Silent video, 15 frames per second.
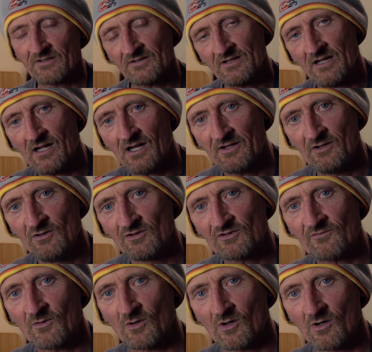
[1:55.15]
that I use
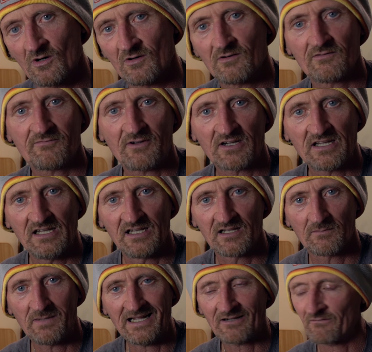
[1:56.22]
for funky little
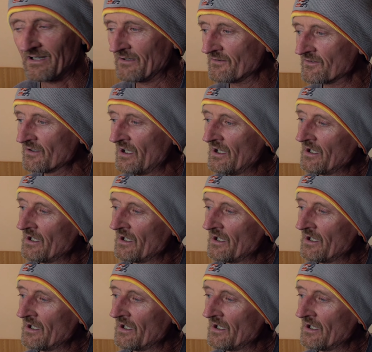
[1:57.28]
backgrounds,